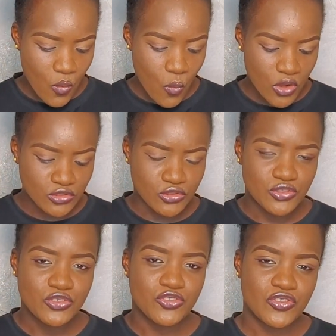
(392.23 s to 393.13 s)
What do
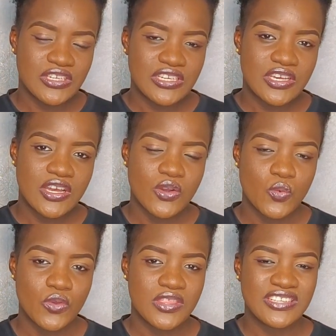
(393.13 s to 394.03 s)
you drink
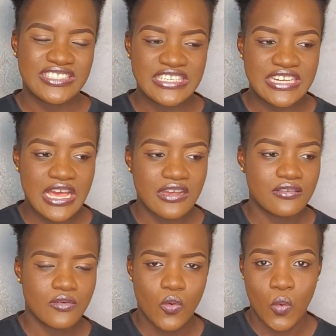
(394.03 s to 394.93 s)
with dinner?
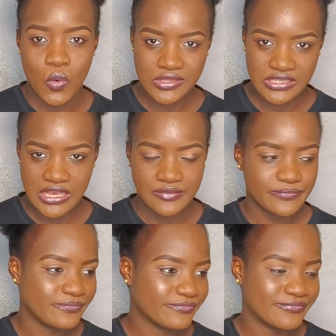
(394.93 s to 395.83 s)
Water.
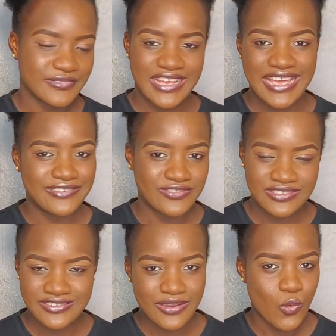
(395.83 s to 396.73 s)
I
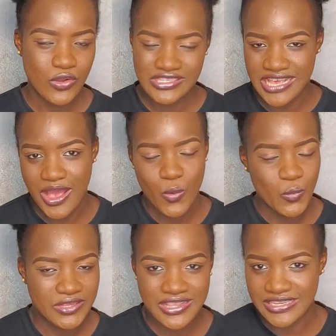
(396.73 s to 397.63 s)
drink water
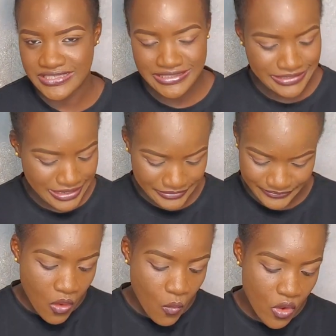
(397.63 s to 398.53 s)
with dinner.
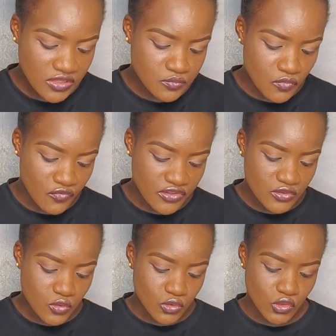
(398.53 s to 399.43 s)
What
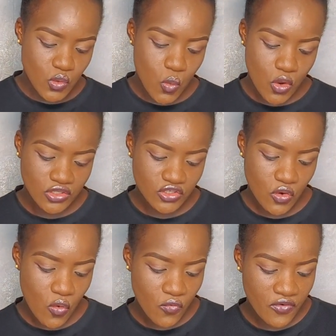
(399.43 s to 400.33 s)
movies could you watch
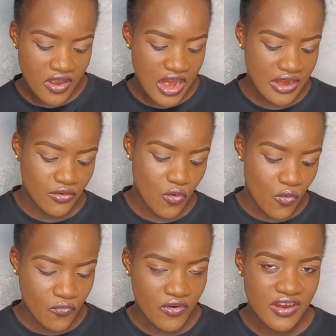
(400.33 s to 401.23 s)
over and
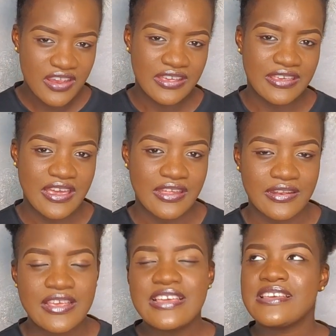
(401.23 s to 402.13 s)
over
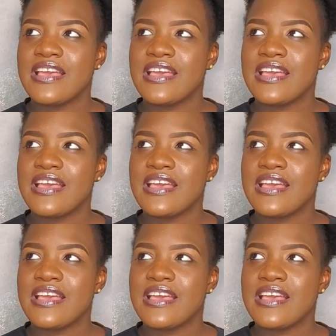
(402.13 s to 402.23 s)
again?